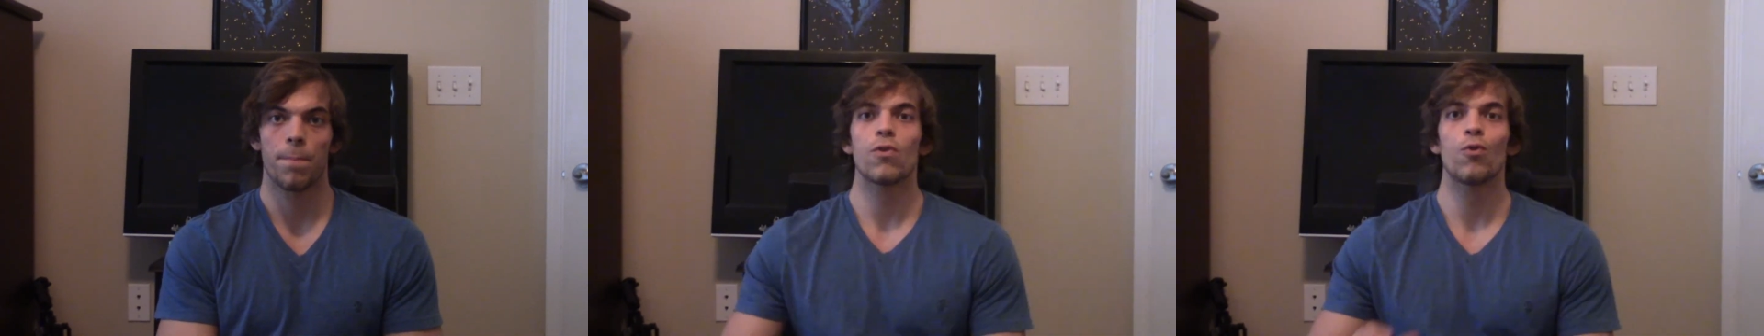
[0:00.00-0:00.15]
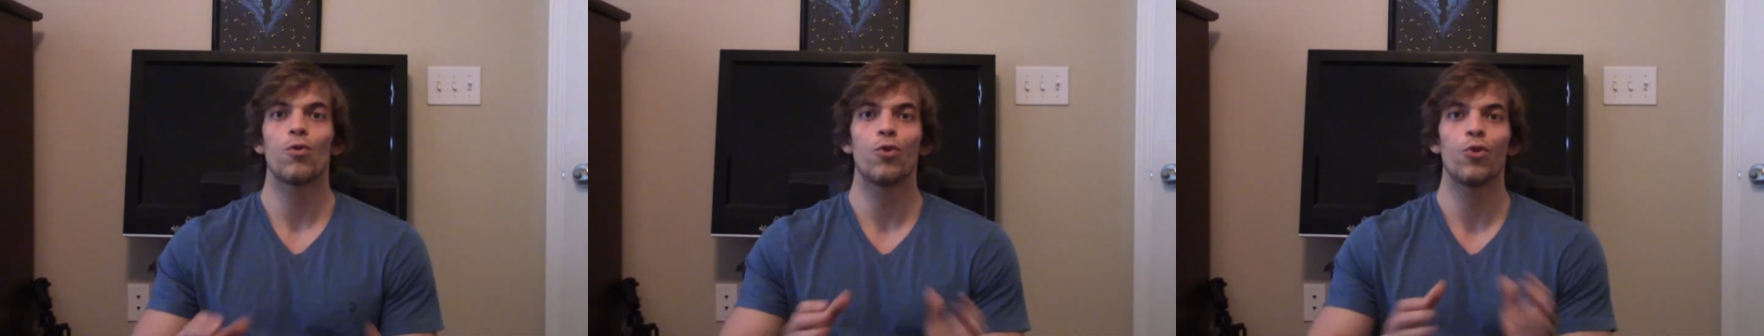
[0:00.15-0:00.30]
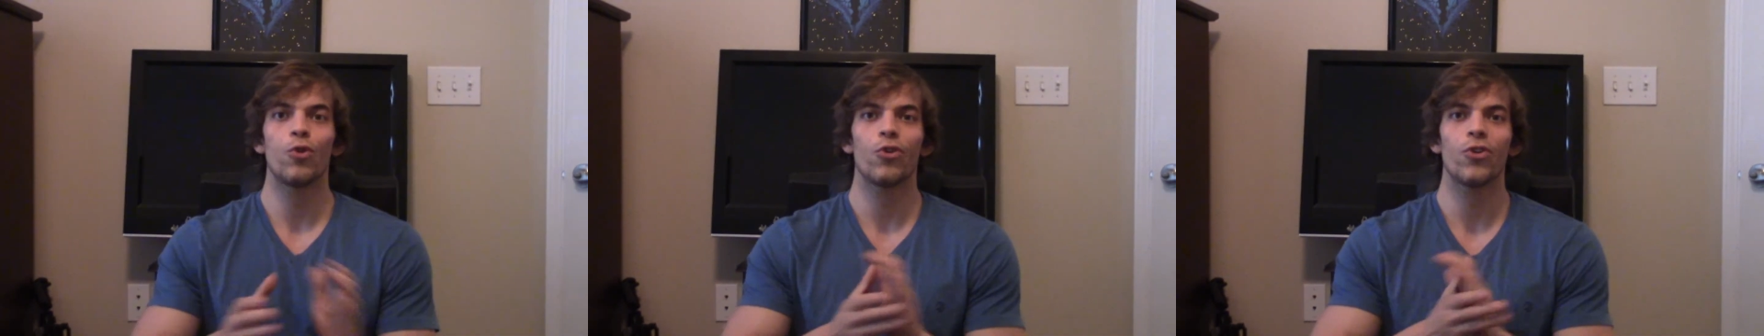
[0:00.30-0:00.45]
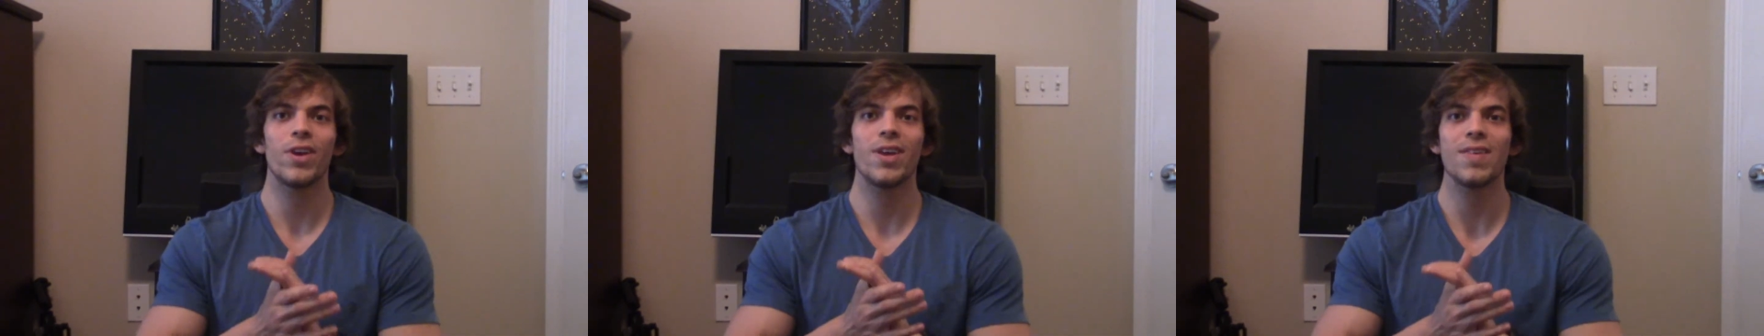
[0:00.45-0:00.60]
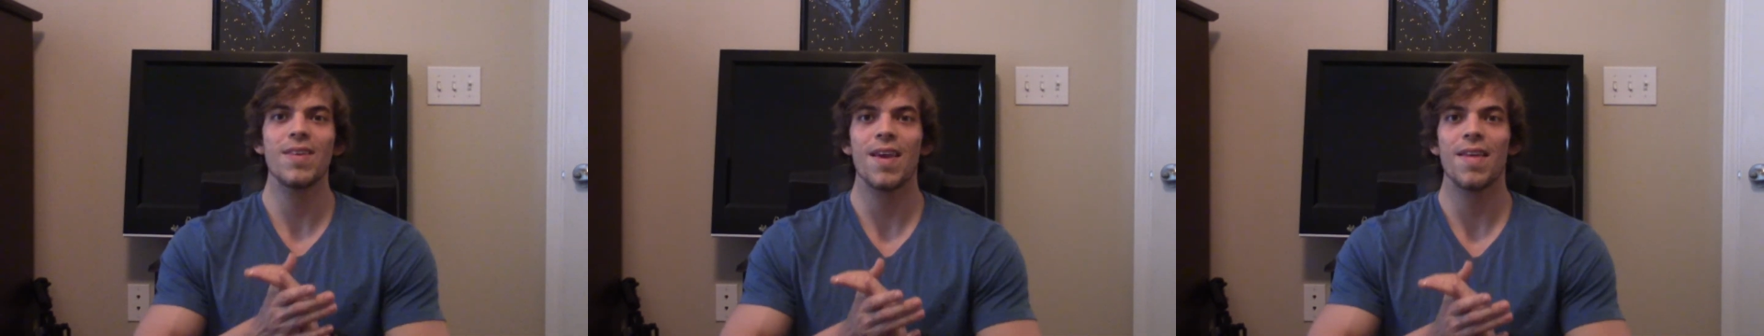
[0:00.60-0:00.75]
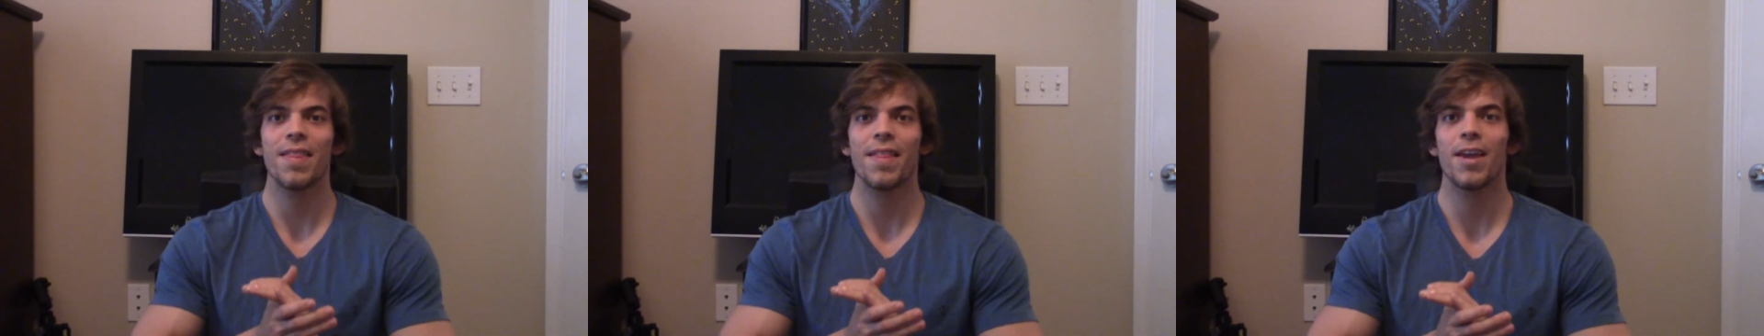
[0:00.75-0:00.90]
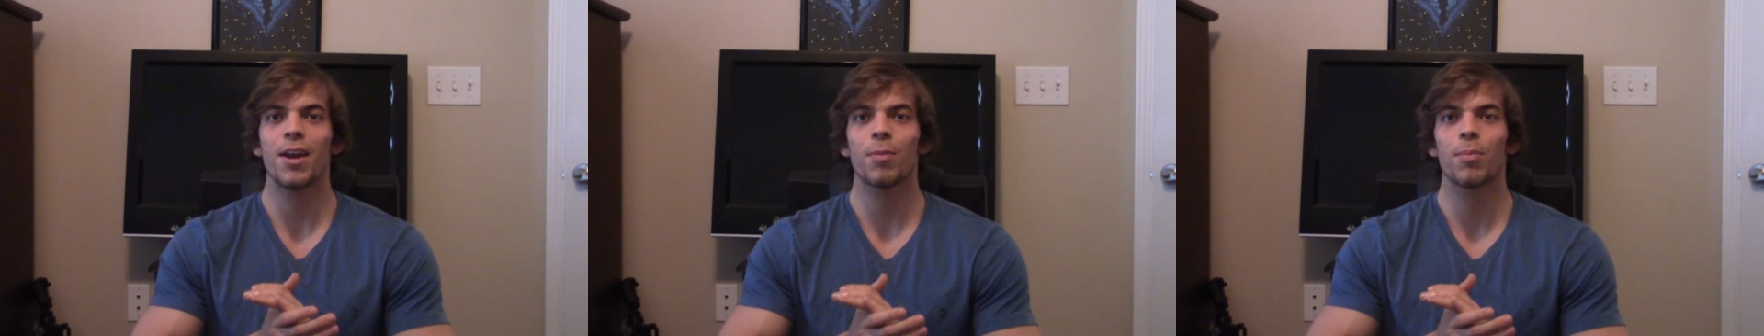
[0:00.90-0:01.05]
So to increase
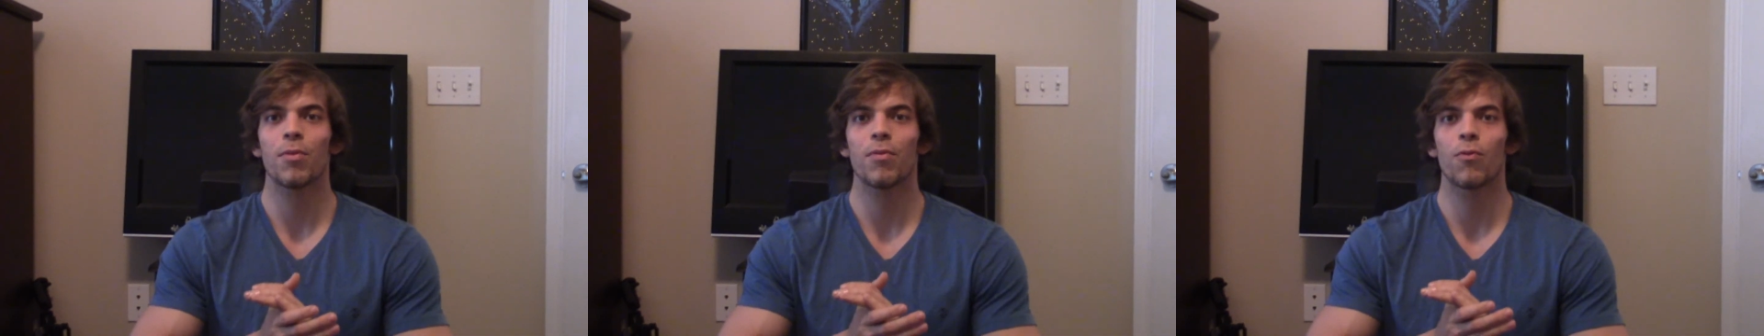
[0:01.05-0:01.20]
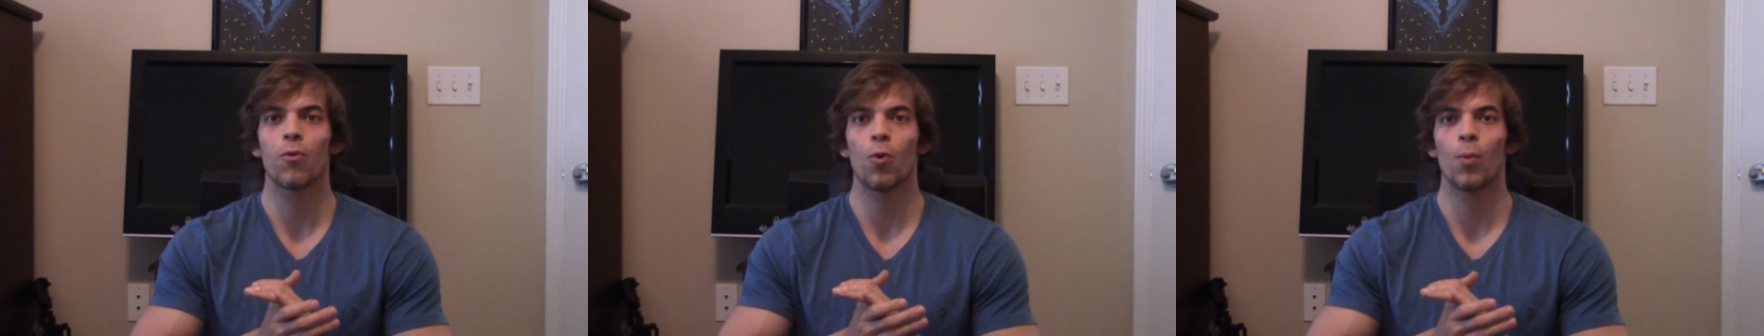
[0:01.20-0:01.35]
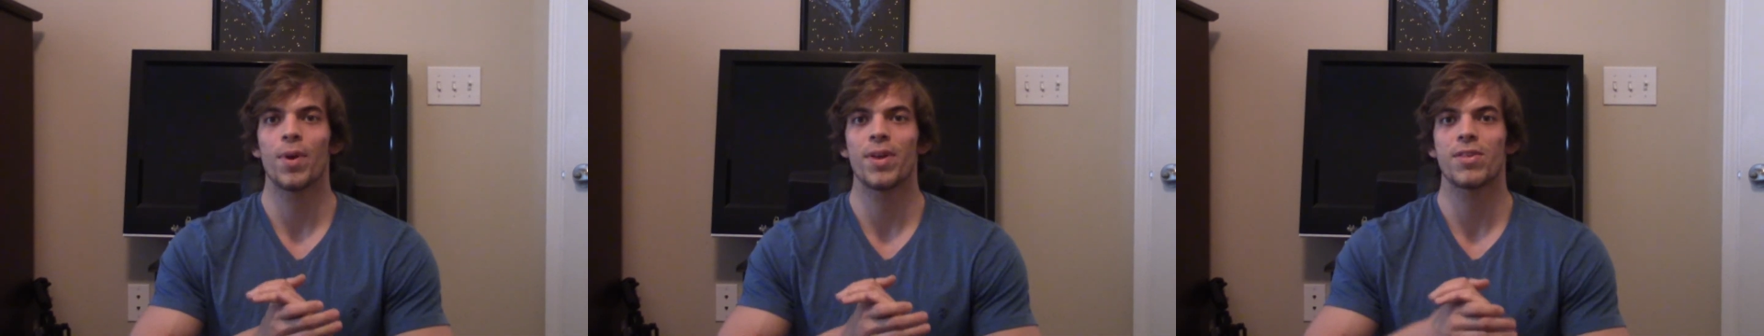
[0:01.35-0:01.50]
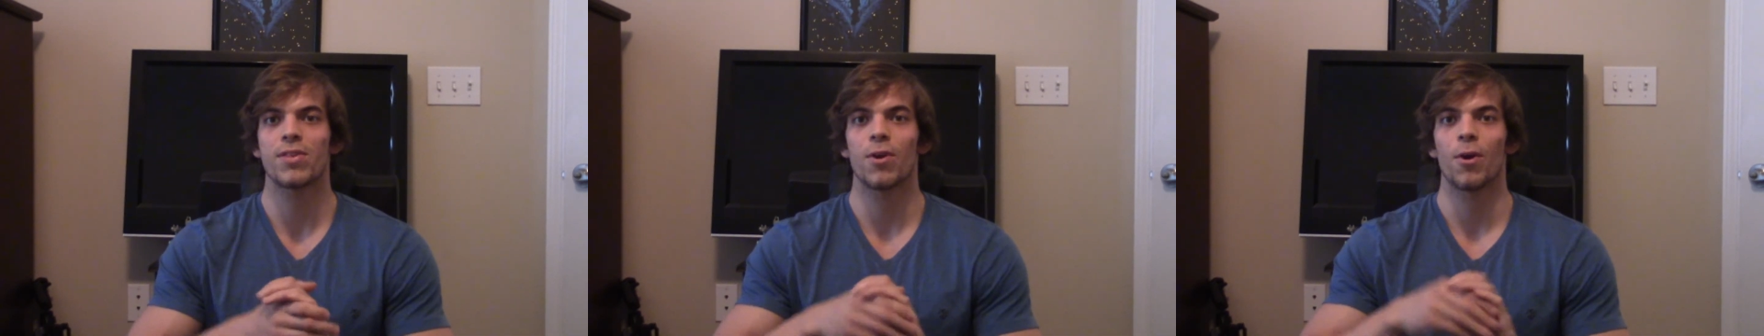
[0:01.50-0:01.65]
athletic performance,